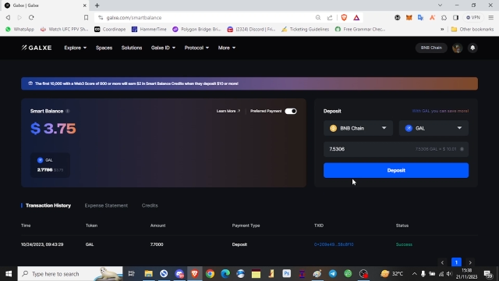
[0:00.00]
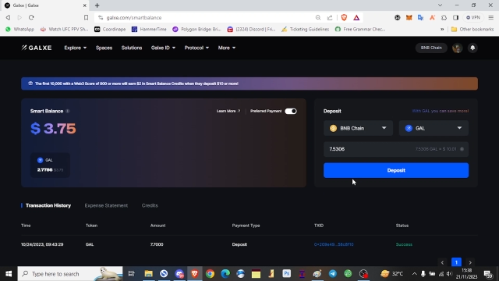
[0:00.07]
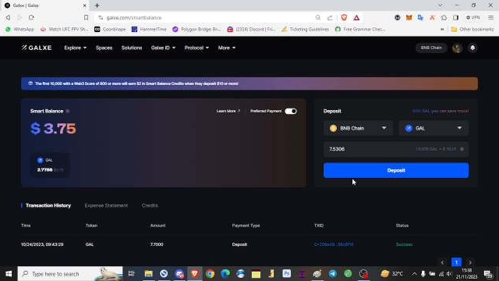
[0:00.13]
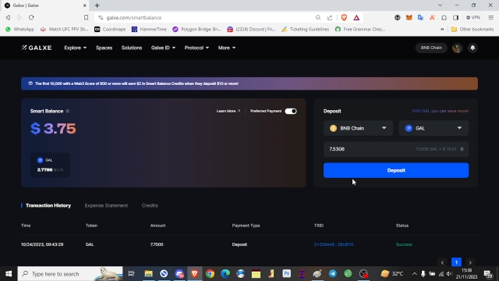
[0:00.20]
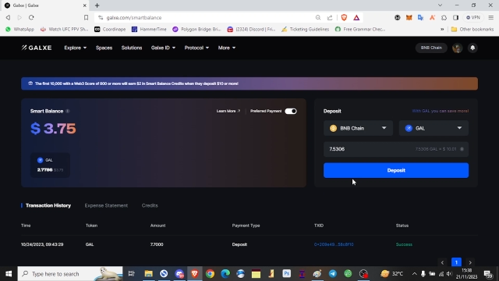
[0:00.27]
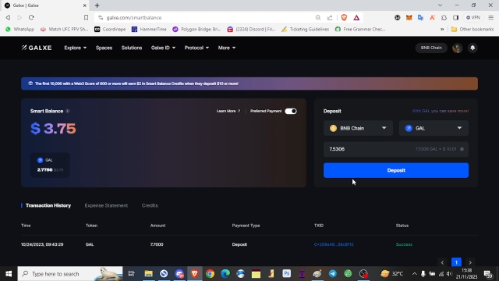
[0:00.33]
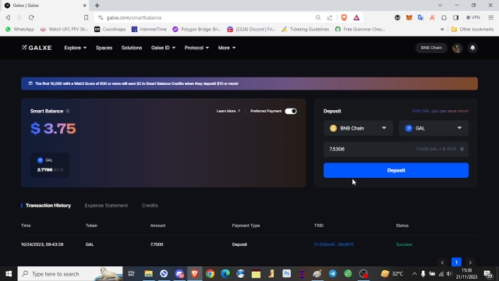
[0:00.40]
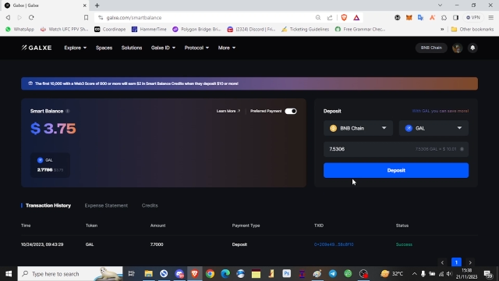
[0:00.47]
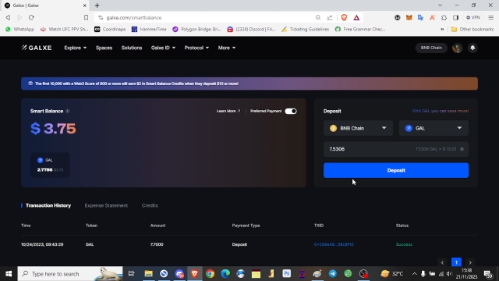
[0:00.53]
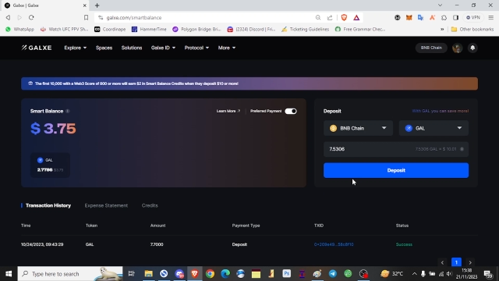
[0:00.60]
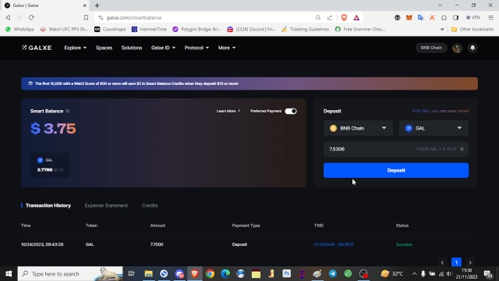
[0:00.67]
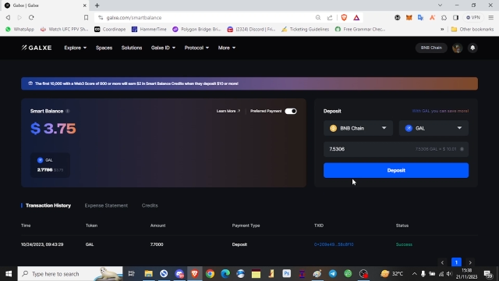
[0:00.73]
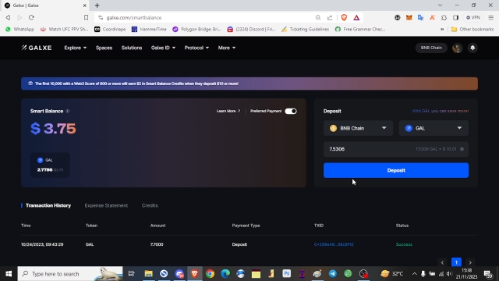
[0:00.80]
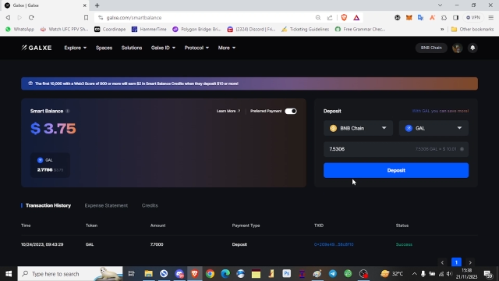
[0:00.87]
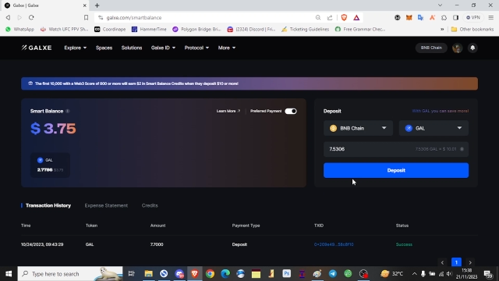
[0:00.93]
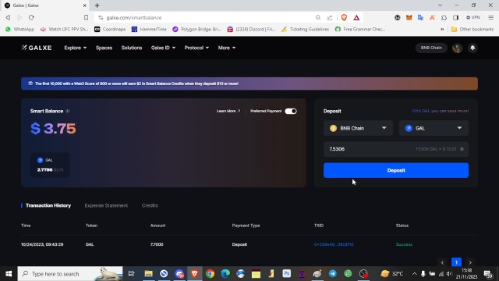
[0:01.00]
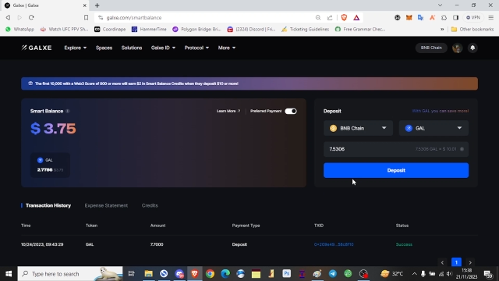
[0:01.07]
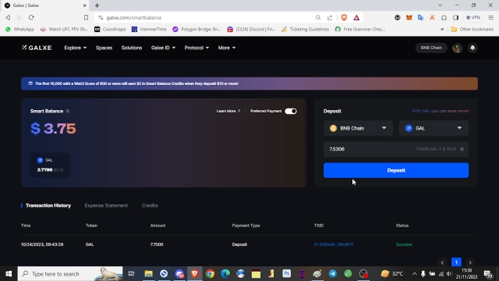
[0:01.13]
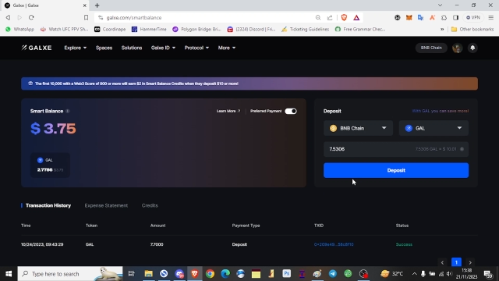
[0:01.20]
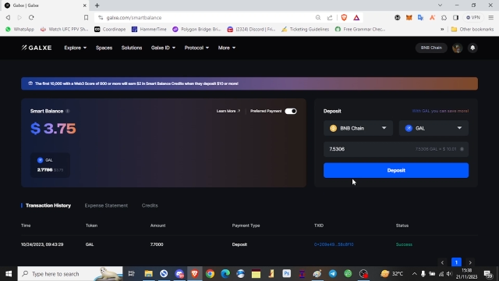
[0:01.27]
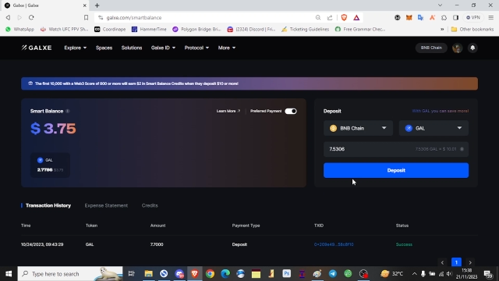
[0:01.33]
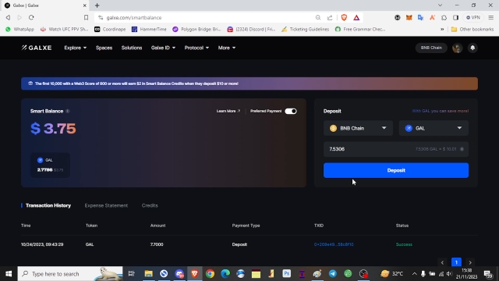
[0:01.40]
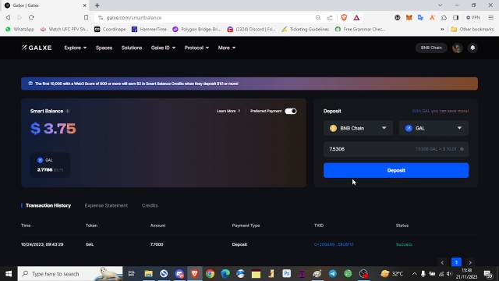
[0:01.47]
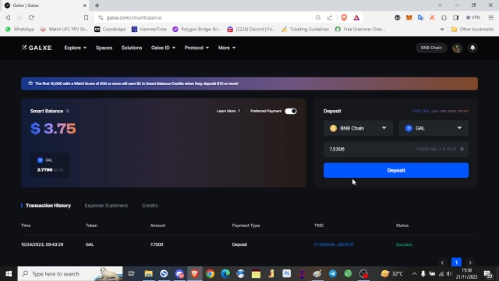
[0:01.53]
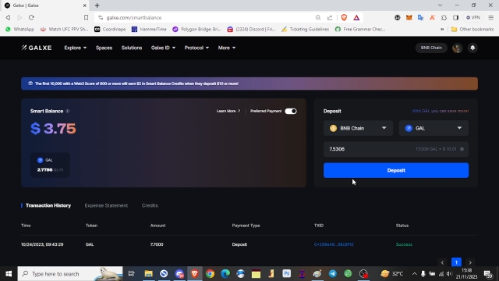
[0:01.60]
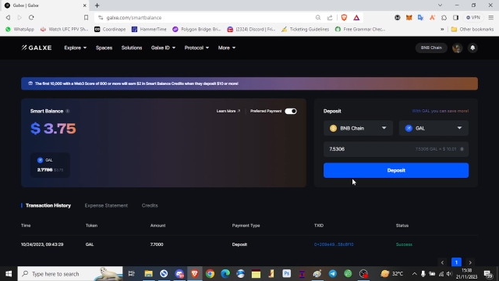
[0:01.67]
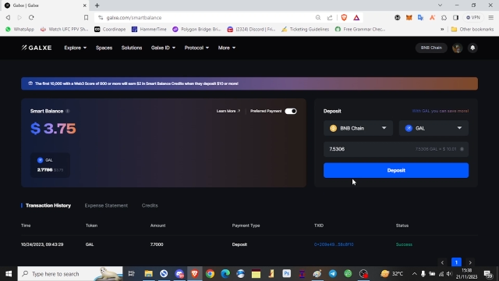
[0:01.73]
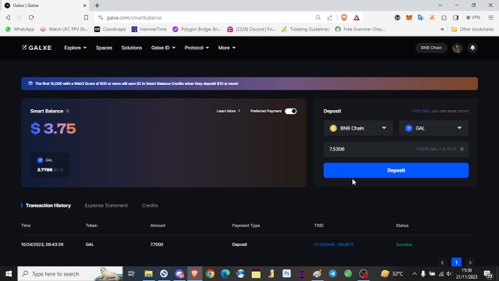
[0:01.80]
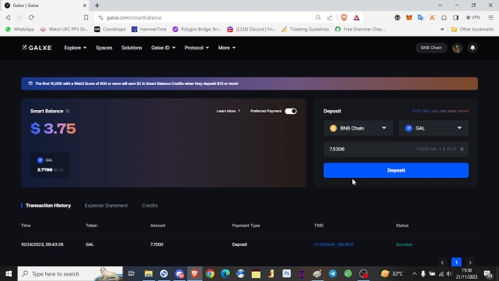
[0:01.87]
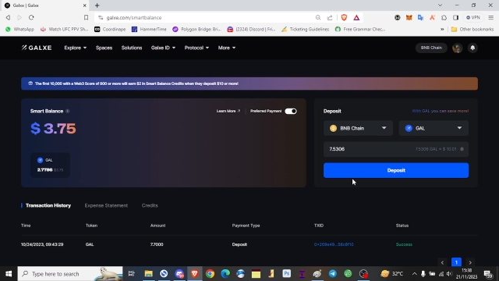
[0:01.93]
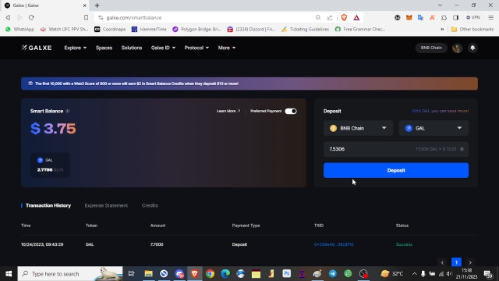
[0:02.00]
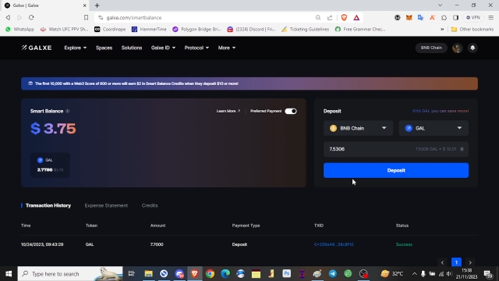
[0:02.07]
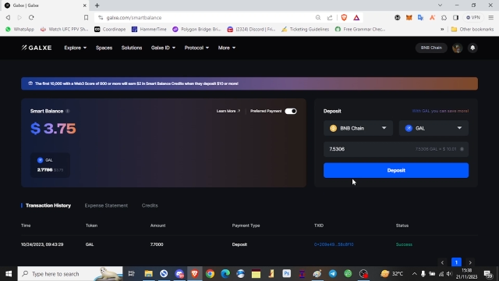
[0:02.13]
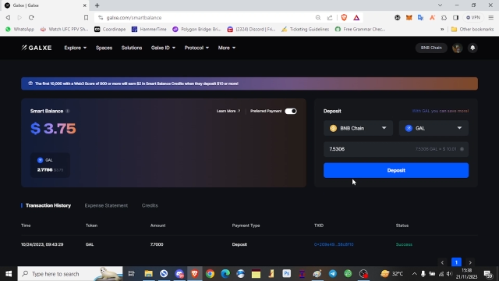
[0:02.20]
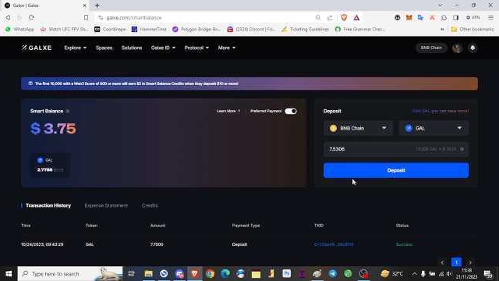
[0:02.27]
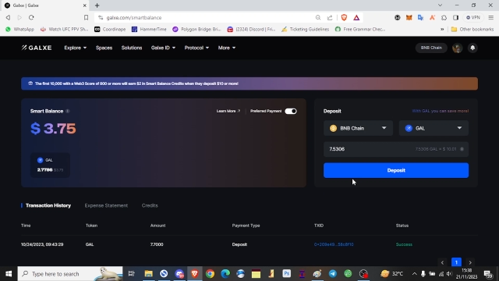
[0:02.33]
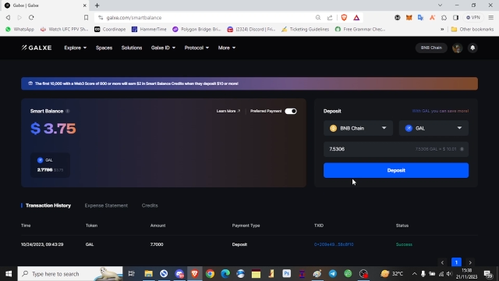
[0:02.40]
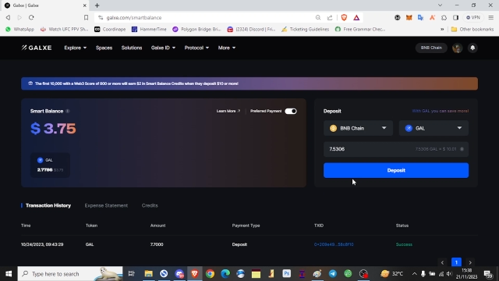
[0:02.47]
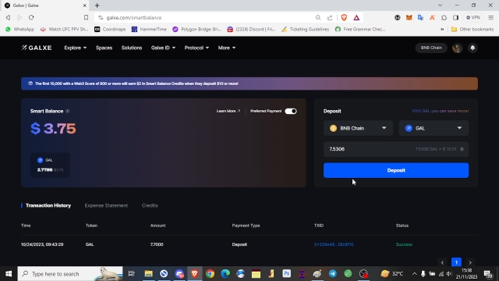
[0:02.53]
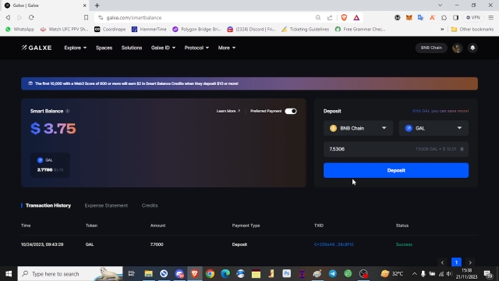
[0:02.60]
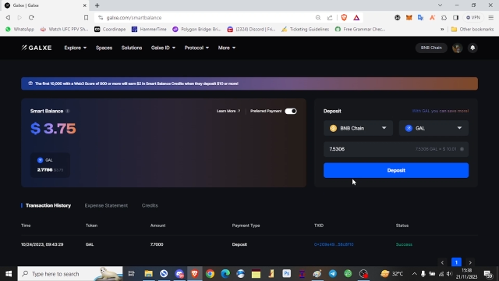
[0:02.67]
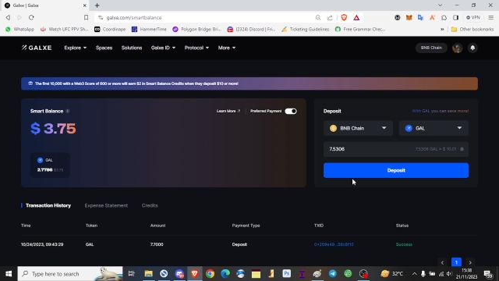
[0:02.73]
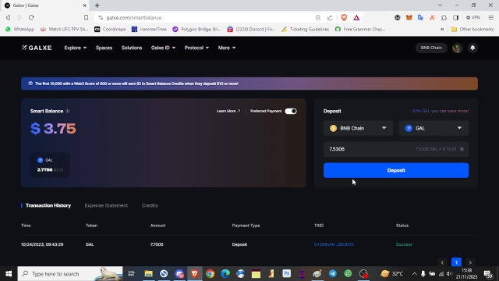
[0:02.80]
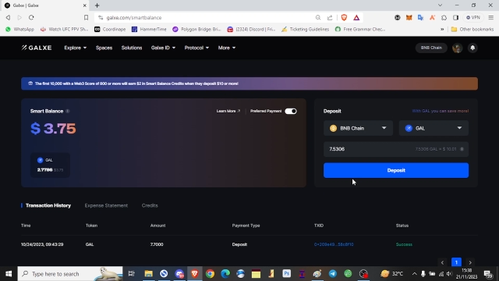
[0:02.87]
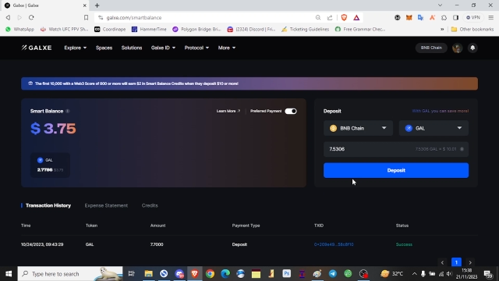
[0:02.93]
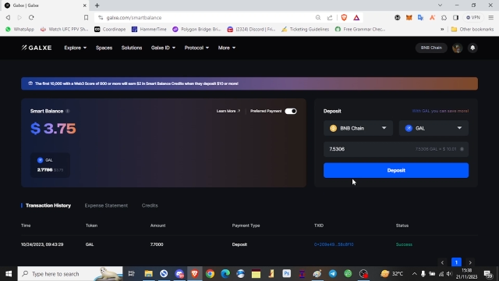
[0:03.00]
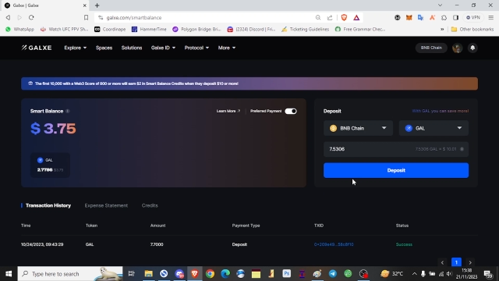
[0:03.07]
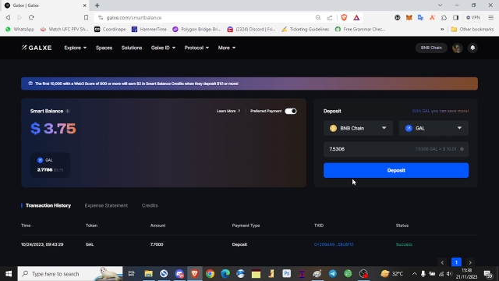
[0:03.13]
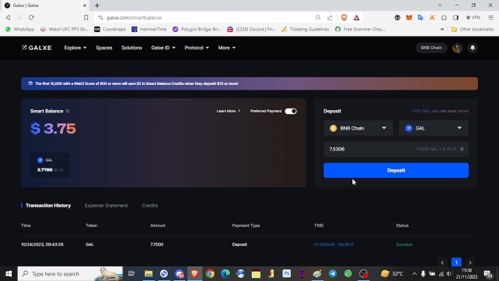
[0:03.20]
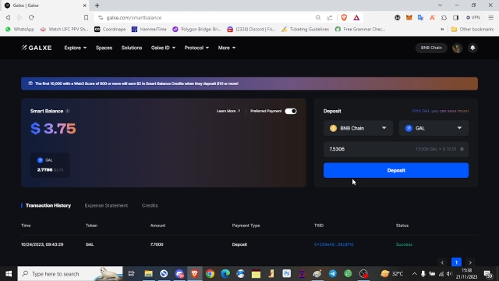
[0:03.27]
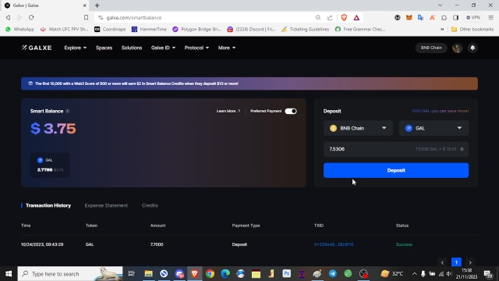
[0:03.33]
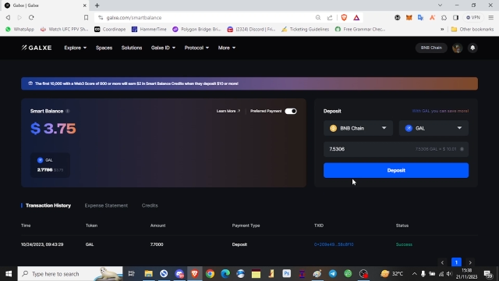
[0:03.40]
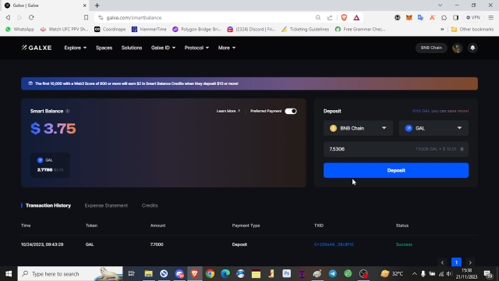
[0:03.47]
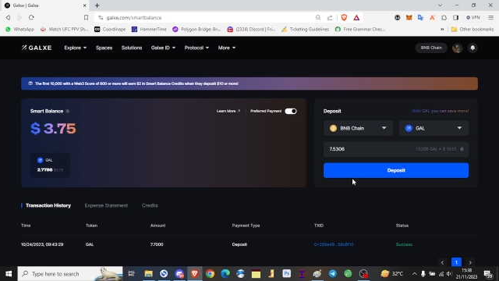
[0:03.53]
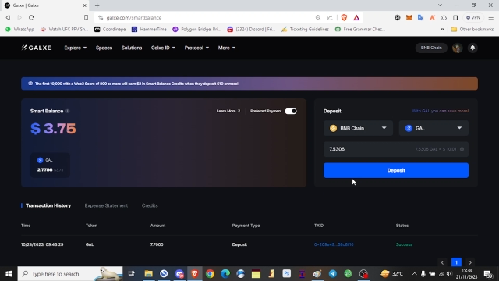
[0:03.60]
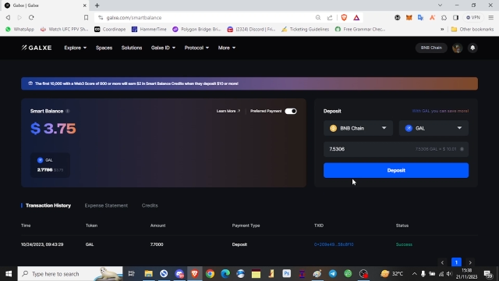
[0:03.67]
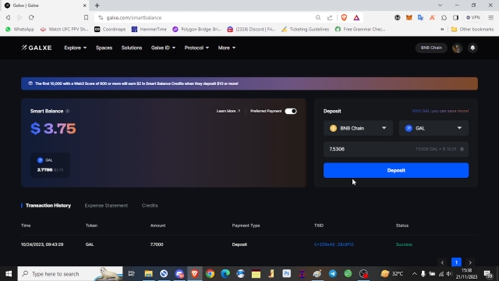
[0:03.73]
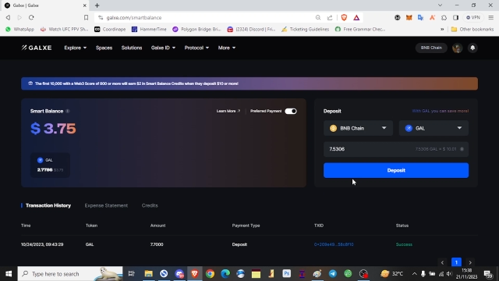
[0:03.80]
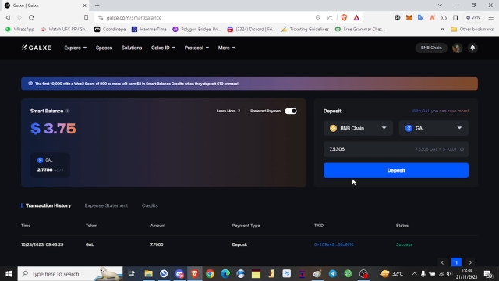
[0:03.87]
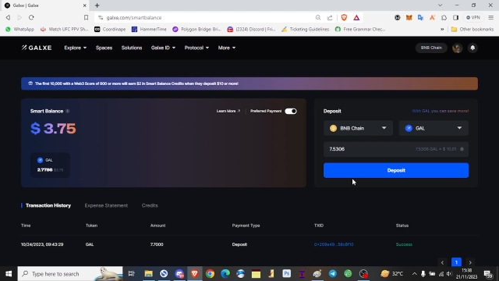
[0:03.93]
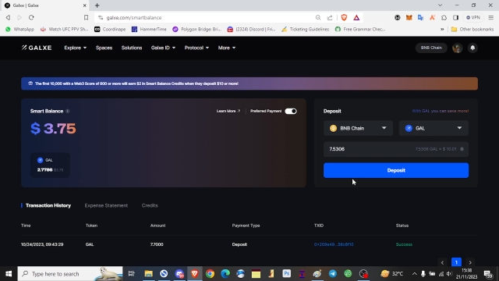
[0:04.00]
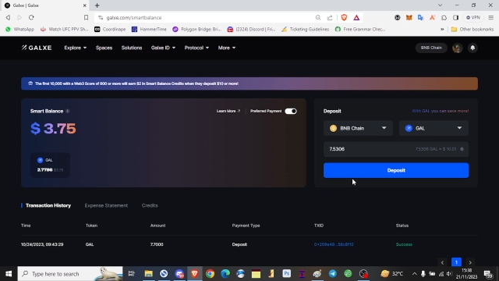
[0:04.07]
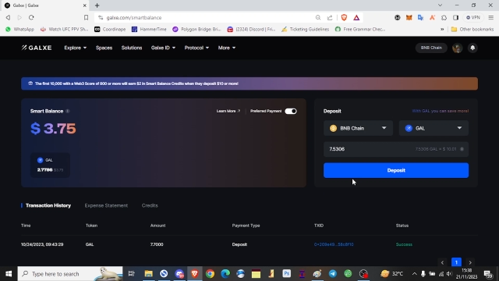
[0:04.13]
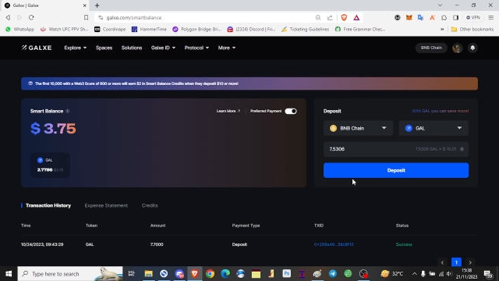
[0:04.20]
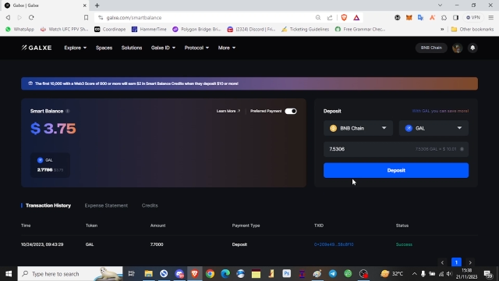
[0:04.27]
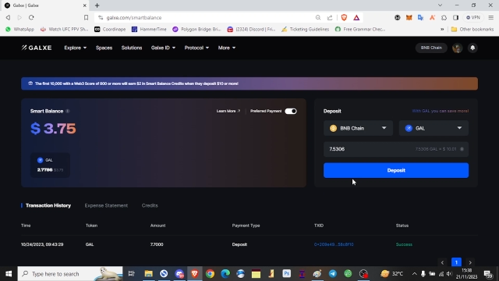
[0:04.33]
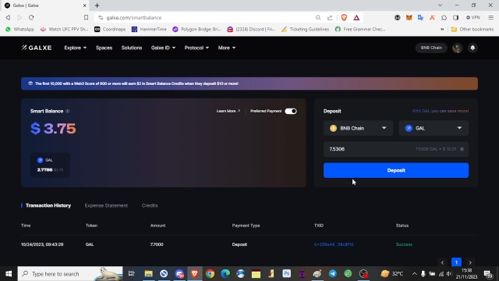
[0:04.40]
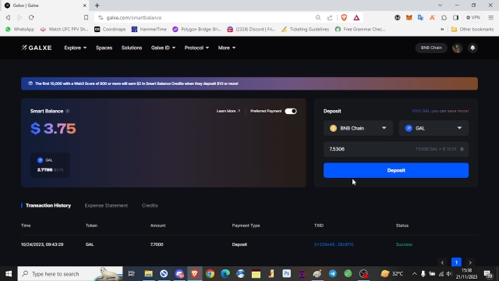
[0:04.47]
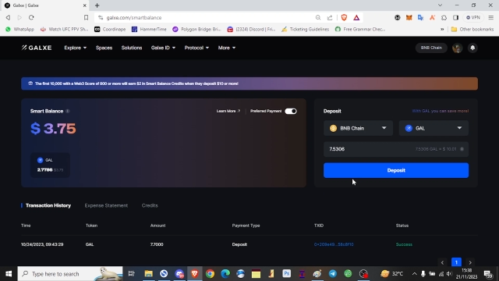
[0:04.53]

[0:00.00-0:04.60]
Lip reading: Nobody's mouth can be seen.